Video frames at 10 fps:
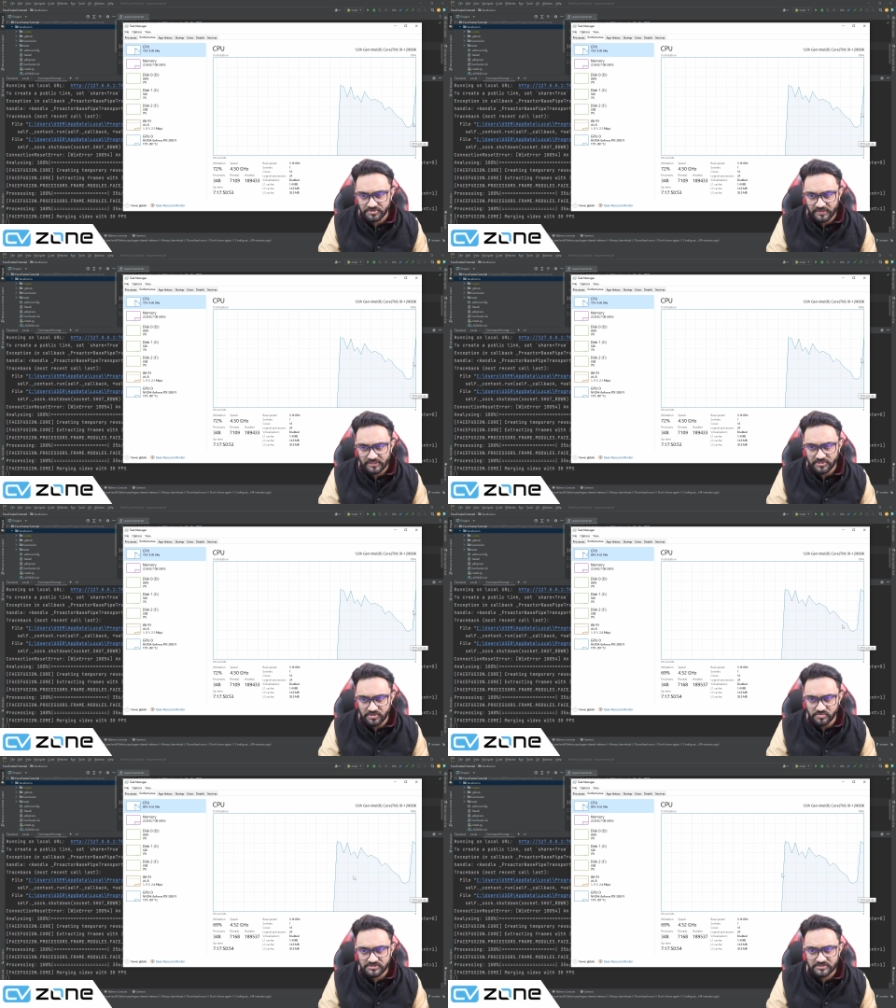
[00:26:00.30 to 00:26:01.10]
being
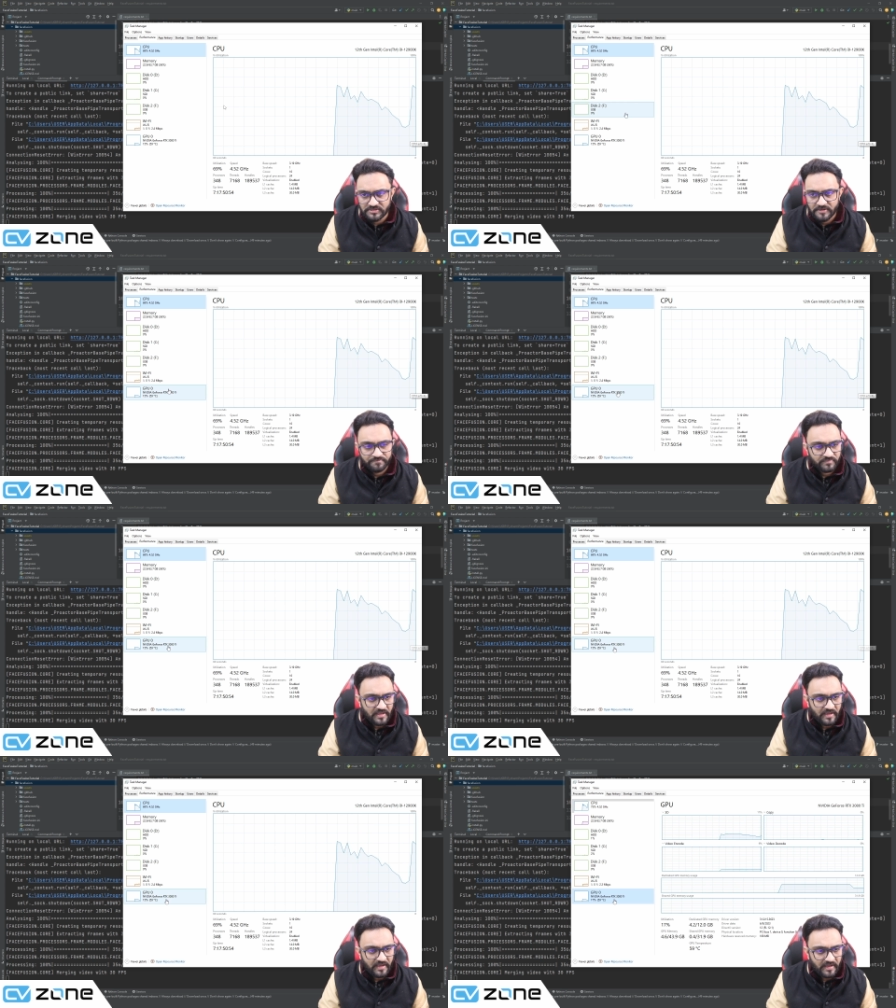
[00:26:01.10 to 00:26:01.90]
used,
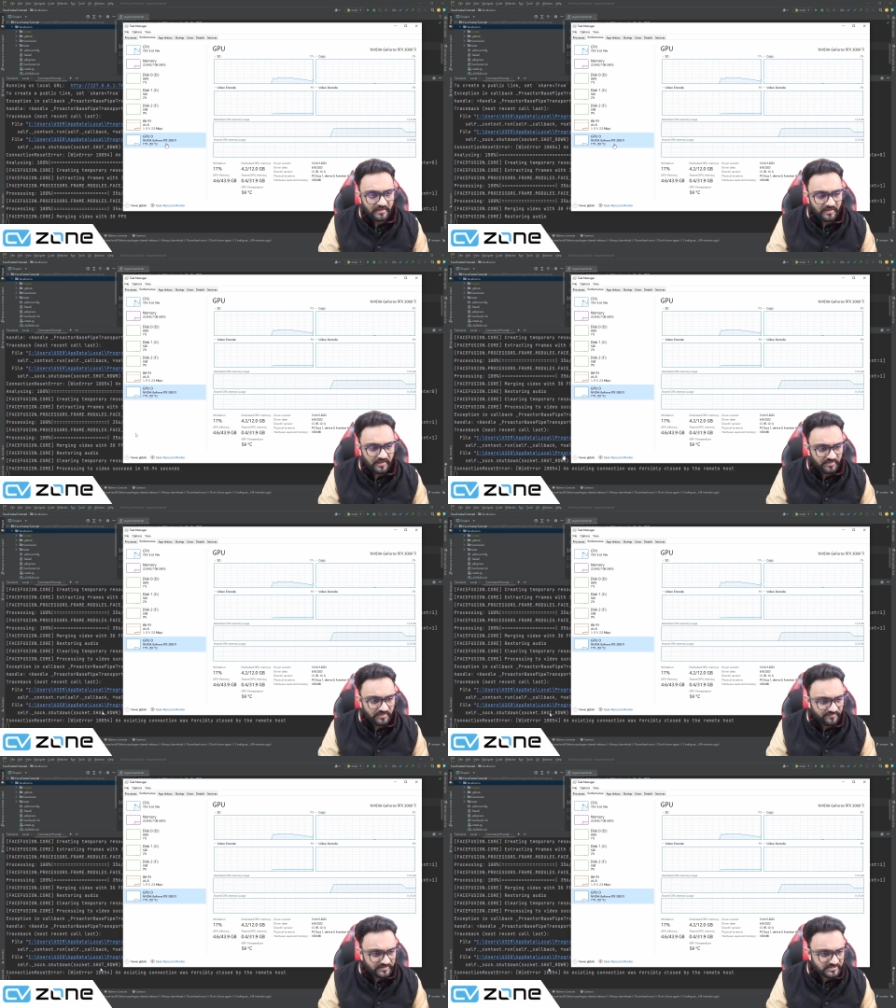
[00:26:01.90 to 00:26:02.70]
and I
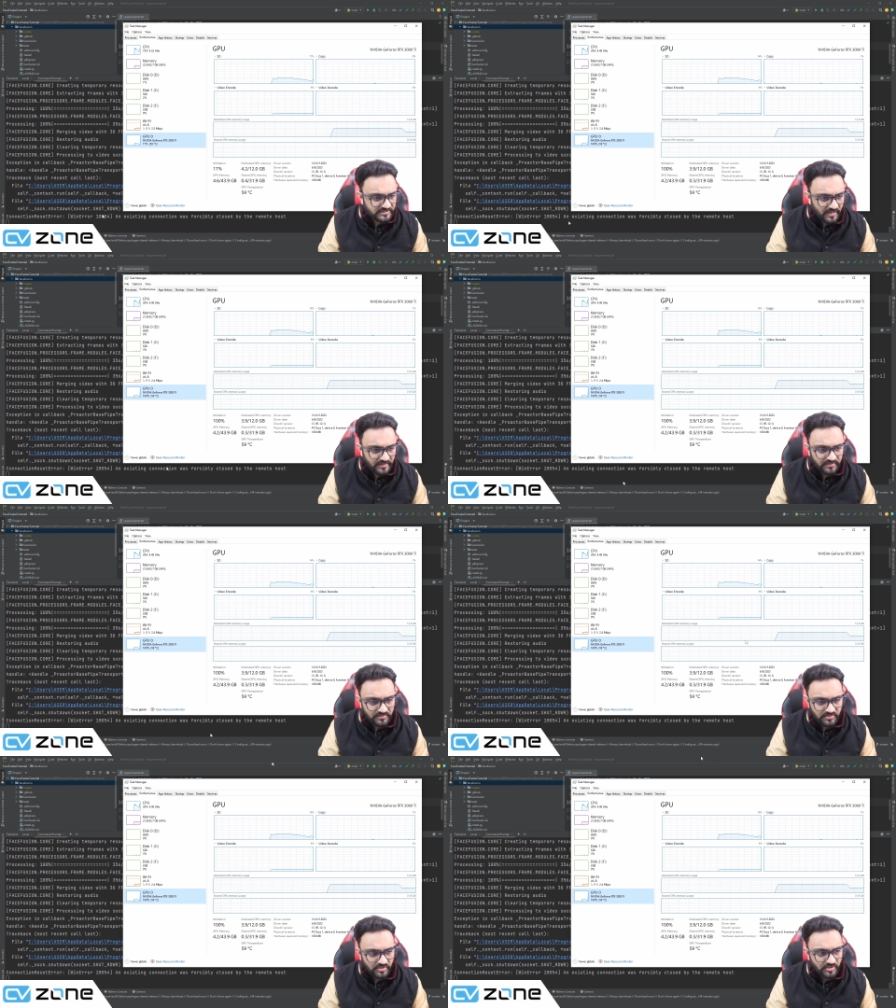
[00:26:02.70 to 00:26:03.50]
believe it's
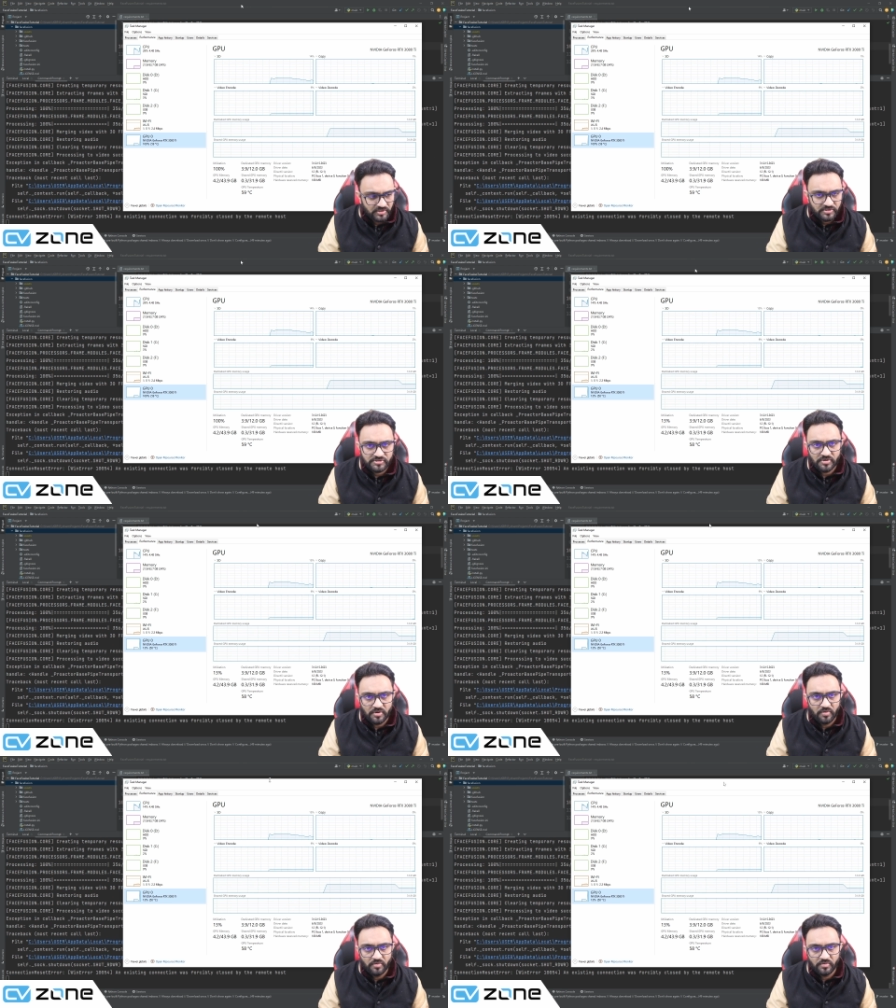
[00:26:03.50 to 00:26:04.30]
done.
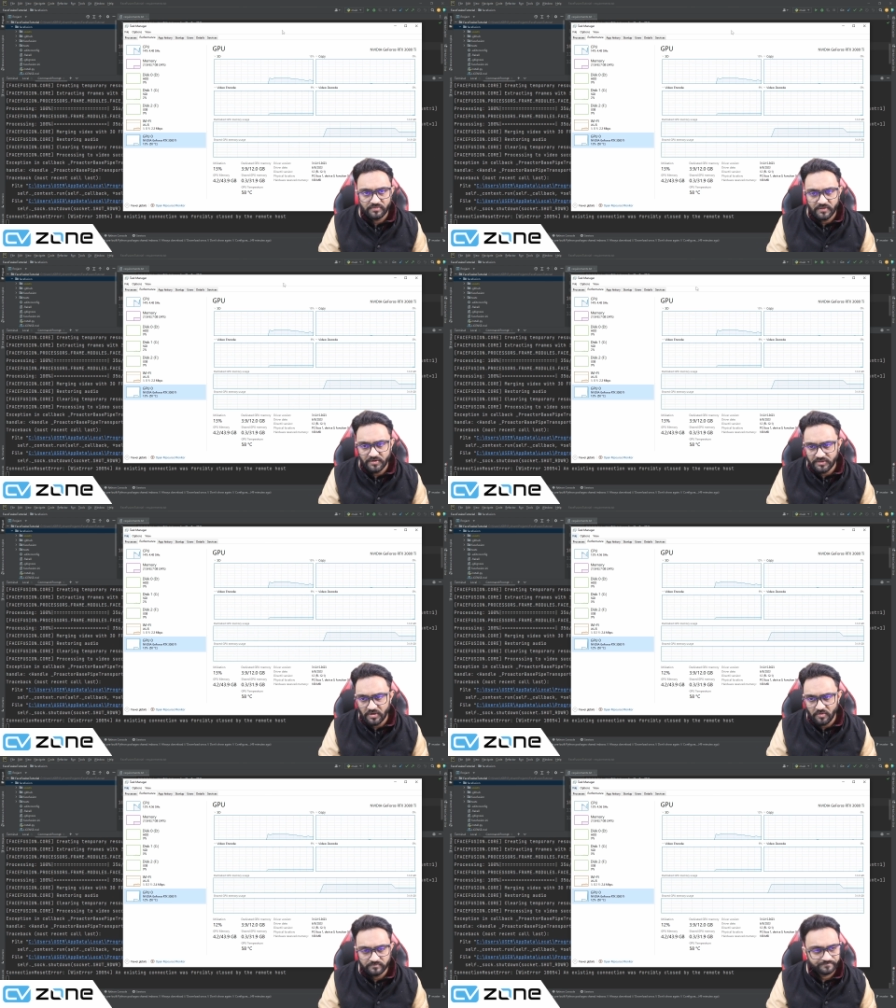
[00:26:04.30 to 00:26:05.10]
So there you go.